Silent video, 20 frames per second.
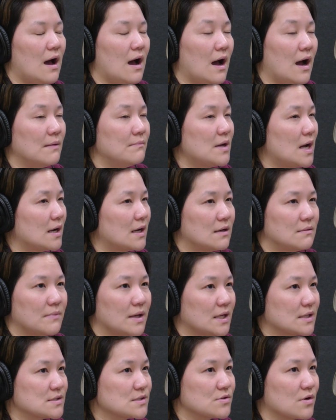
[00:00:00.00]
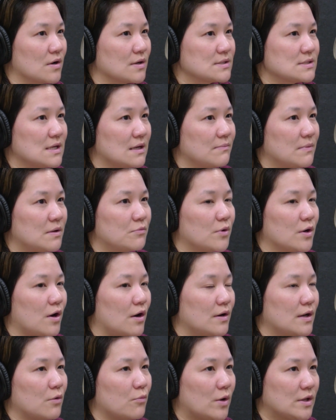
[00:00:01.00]
I'm not going to make a strong statement
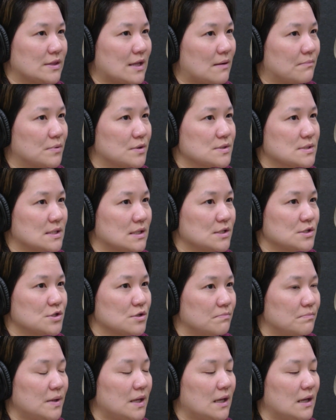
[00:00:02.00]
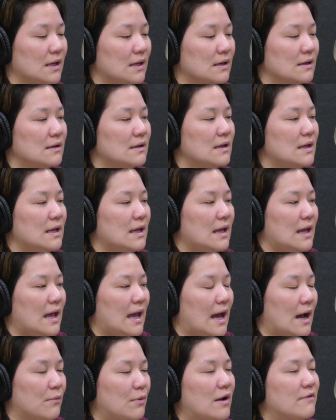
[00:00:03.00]
regarding what that percentage should be.
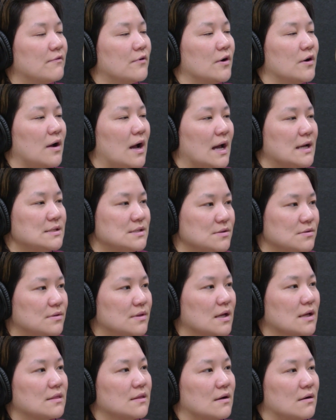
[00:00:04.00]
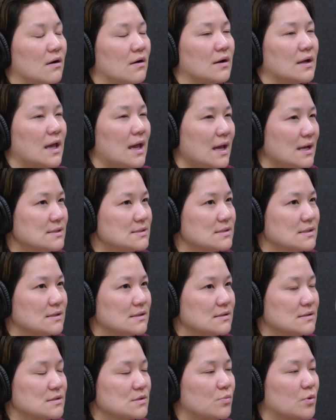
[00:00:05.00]
However, I do think there are
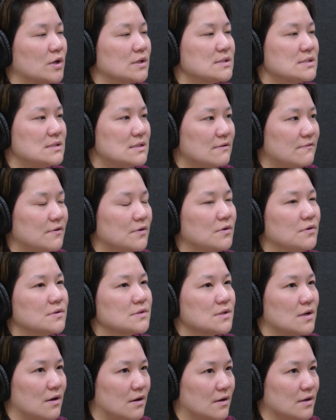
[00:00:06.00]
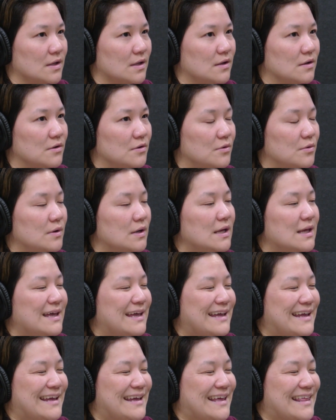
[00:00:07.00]
cases where it's difficult to argue
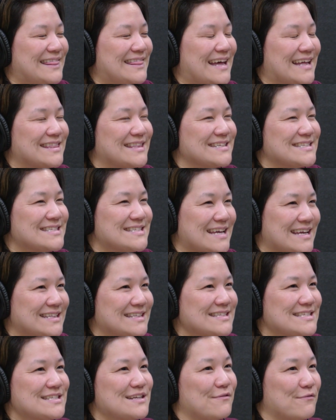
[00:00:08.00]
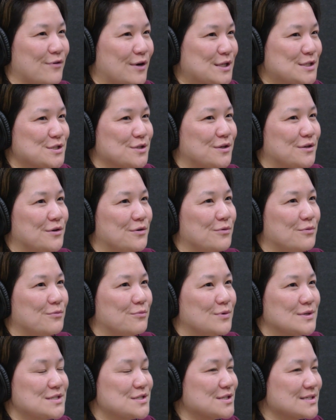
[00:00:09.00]
that the sentence differential
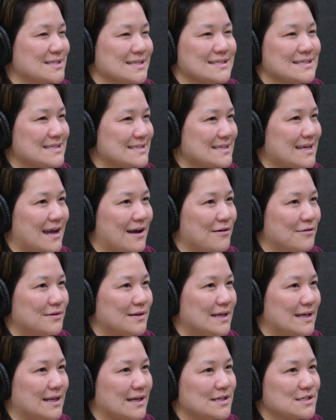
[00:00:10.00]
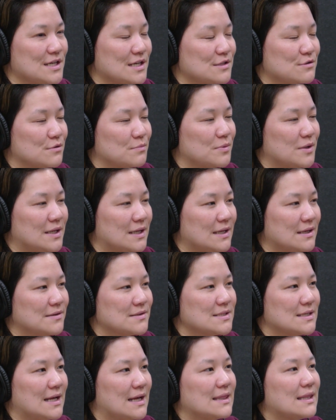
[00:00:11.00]
was just a discount in exchange for pleading guilty.